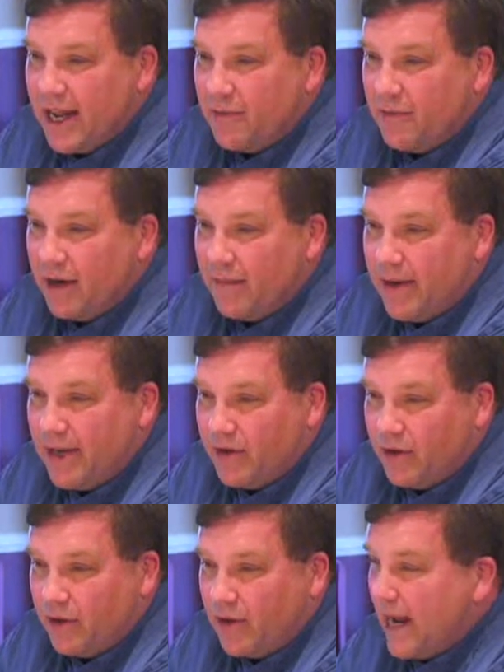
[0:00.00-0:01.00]
said, I want to
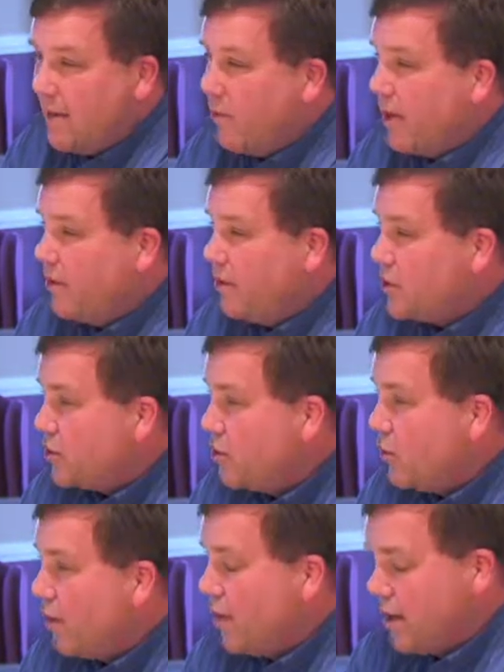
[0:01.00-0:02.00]
make good. I want to
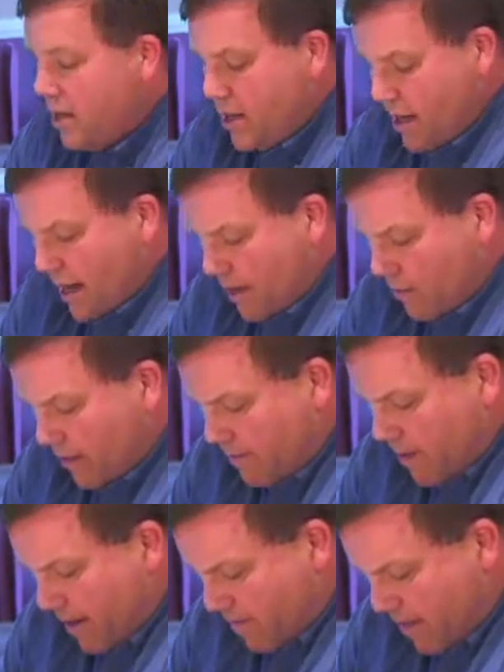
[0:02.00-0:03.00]
restore. I
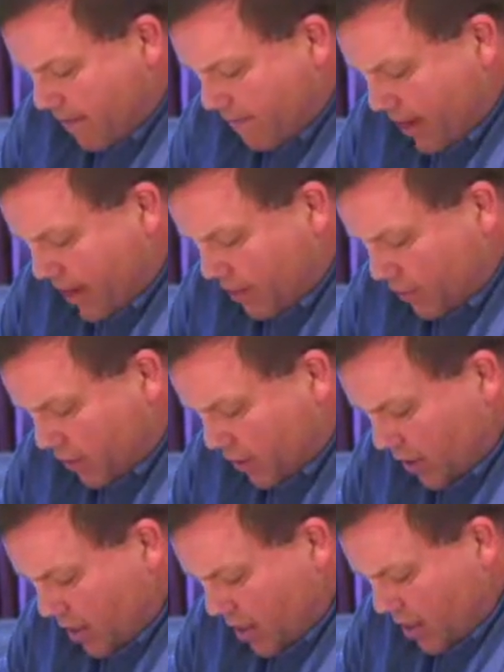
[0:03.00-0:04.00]
want to pay my
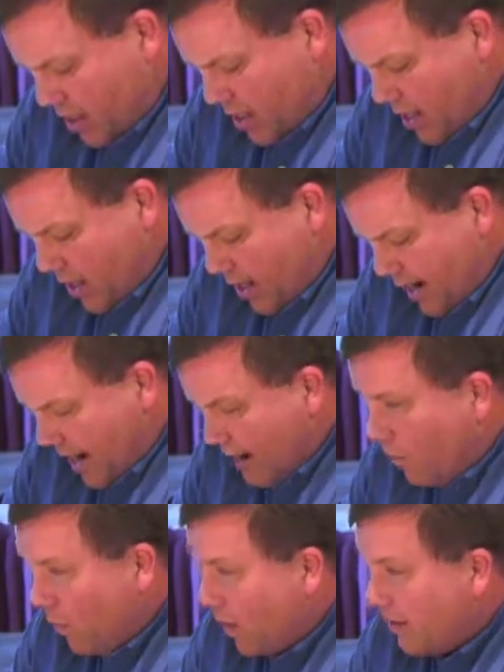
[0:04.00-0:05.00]
vows. And
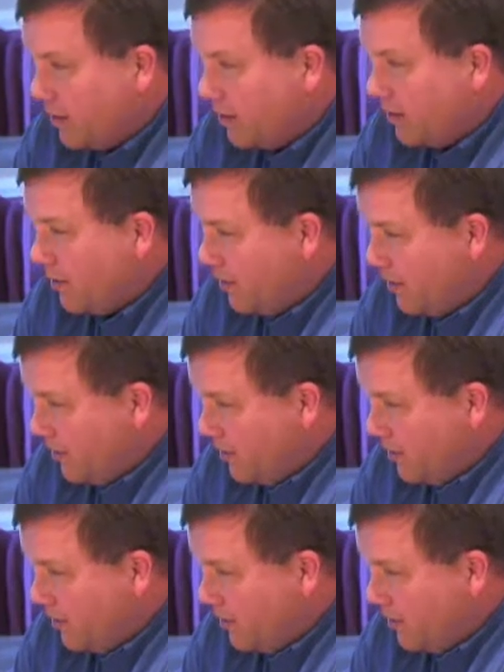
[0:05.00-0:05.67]
I want to